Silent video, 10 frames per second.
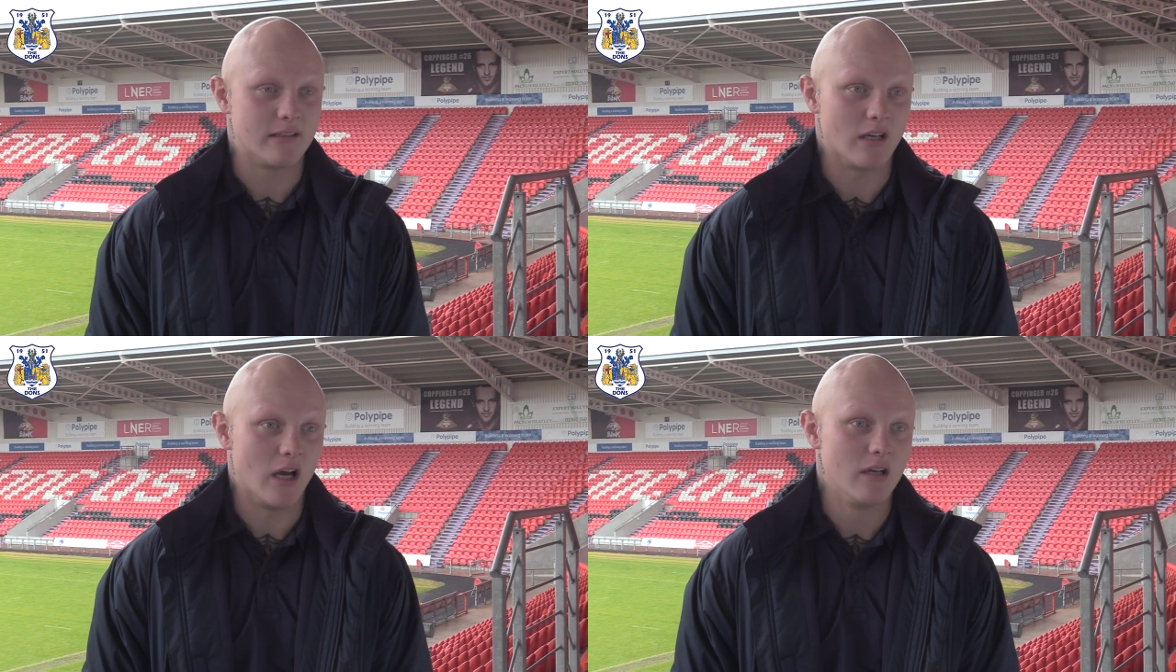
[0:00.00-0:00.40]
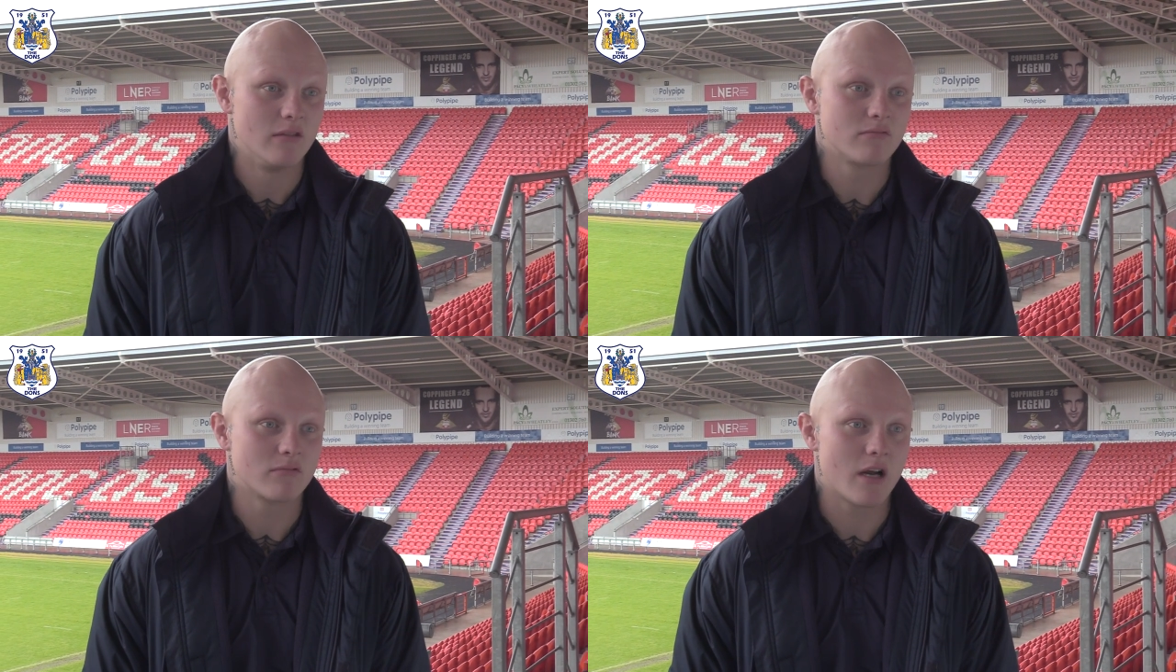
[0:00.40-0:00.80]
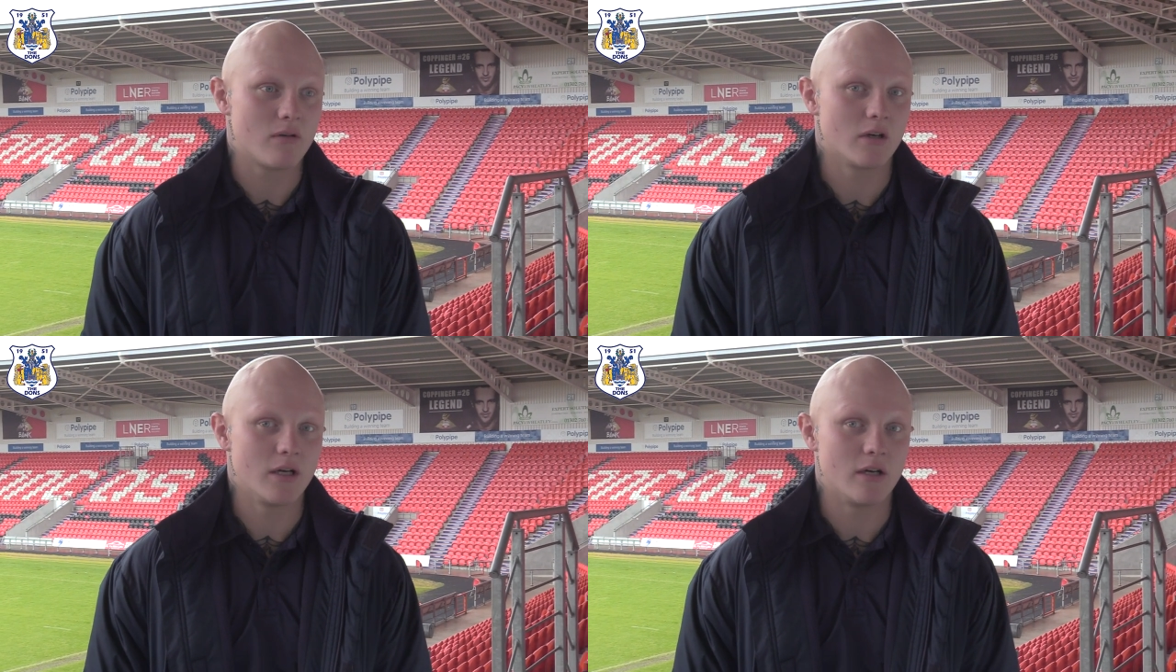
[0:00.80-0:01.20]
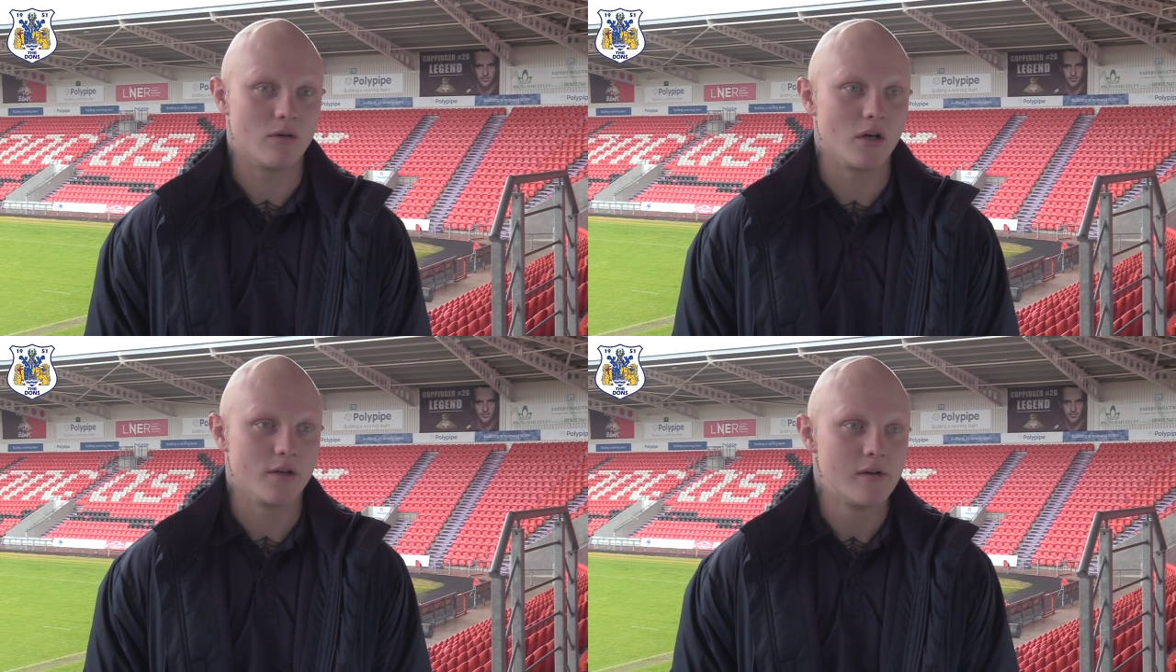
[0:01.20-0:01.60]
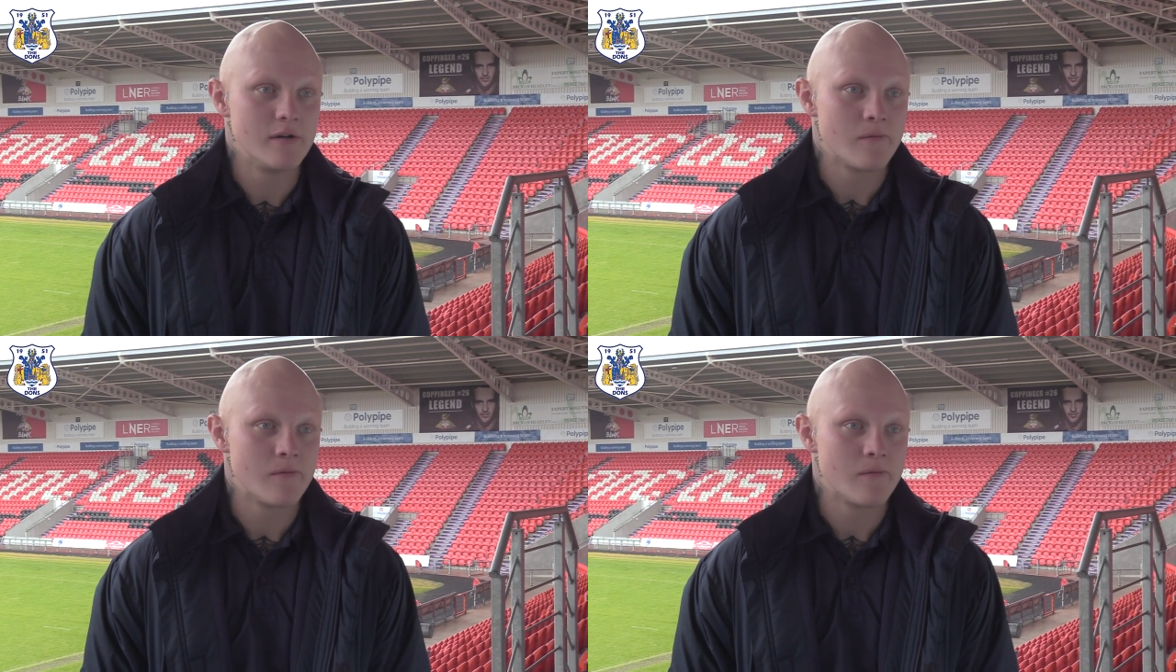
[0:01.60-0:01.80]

So yeah, it, it was good.